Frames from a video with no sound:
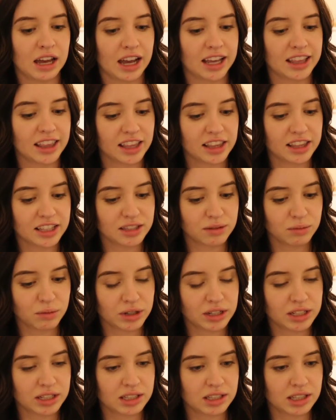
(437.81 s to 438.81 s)
I think this
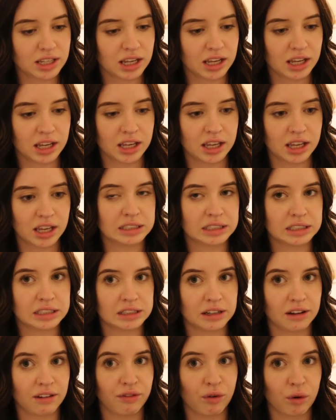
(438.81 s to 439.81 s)
one is
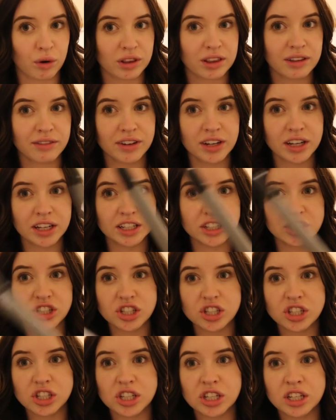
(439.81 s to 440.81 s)
1/4 of an
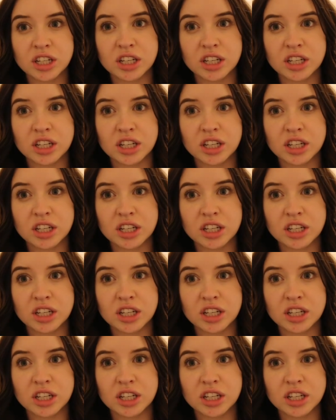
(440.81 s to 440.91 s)
inch.